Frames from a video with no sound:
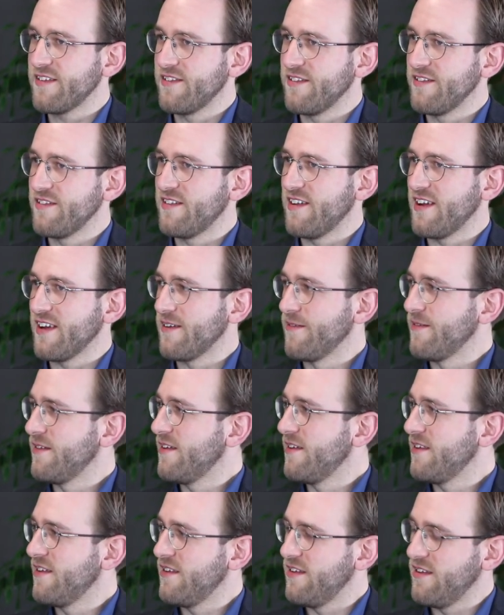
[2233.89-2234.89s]
So it's like
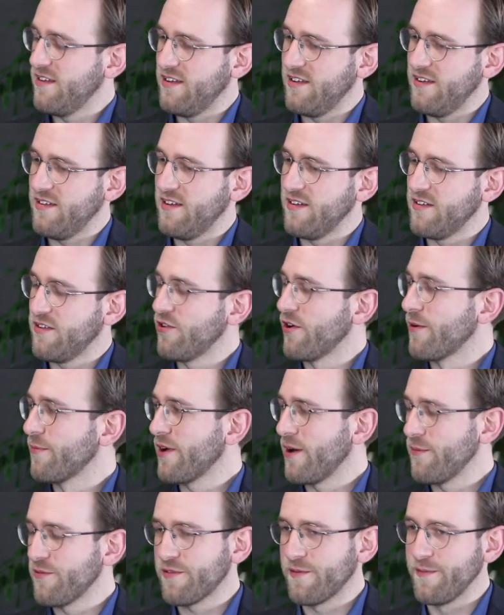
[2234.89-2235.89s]
the term
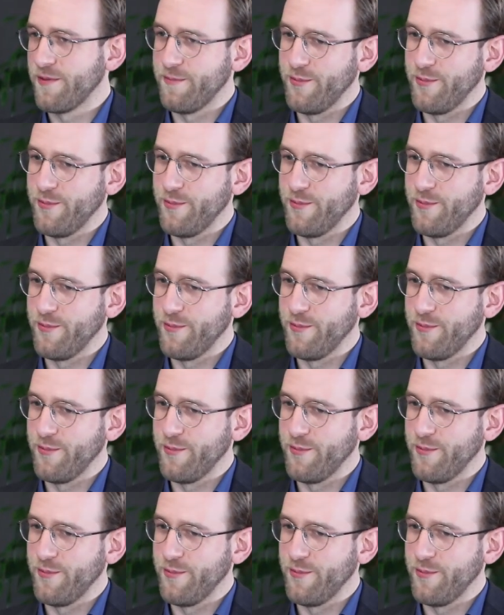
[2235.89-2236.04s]
comes from